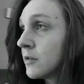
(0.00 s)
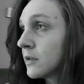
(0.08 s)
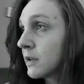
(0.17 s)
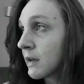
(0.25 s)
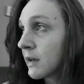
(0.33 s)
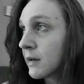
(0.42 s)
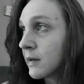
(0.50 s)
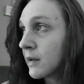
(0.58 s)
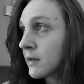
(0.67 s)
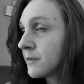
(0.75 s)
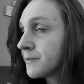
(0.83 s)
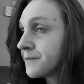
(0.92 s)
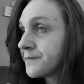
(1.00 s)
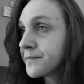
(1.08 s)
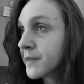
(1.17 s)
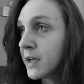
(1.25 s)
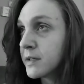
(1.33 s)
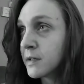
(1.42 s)
Like, I
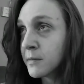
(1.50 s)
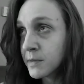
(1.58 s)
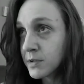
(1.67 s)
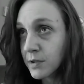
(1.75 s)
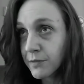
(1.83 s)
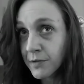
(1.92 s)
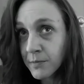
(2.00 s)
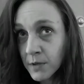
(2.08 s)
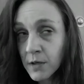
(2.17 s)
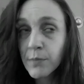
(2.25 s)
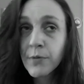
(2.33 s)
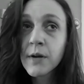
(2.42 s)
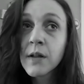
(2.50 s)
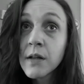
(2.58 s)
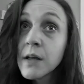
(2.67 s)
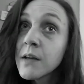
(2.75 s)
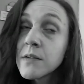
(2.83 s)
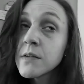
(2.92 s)
tell myself I'm going to bring a
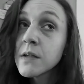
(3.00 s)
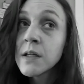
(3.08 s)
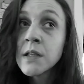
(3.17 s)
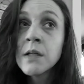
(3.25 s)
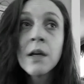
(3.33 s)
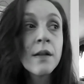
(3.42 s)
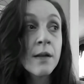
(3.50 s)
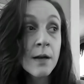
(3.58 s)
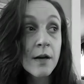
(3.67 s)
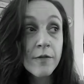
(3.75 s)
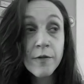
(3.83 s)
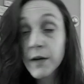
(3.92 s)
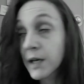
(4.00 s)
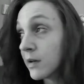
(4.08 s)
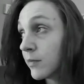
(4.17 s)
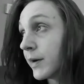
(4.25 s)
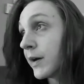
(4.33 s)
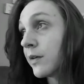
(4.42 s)
list in, and then I forget
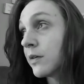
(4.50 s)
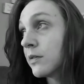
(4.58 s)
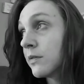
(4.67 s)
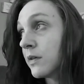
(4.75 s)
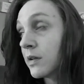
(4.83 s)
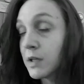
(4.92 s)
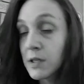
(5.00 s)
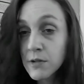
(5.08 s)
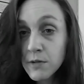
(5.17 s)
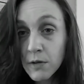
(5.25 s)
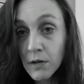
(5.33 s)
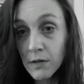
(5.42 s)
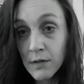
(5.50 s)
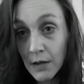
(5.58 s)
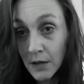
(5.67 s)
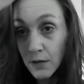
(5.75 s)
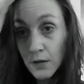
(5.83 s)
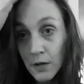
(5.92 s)
about the list
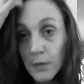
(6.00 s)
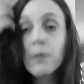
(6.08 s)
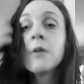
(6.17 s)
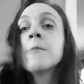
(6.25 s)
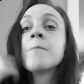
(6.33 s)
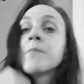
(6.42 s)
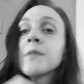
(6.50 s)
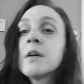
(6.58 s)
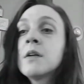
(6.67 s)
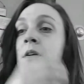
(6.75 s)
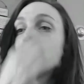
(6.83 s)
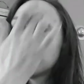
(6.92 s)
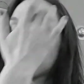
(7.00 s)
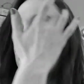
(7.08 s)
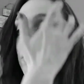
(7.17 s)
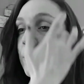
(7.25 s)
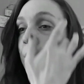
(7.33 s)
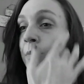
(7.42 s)
altogether, and I try to
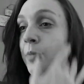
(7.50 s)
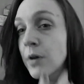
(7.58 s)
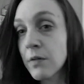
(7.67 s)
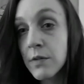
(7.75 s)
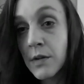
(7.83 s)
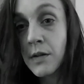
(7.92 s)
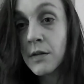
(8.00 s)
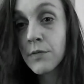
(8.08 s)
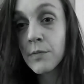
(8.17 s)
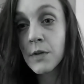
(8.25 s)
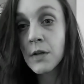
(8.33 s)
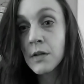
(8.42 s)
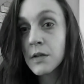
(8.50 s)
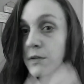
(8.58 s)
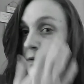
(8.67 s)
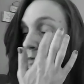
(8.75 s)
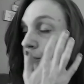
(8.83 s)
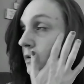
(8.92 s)
remember everything from the list.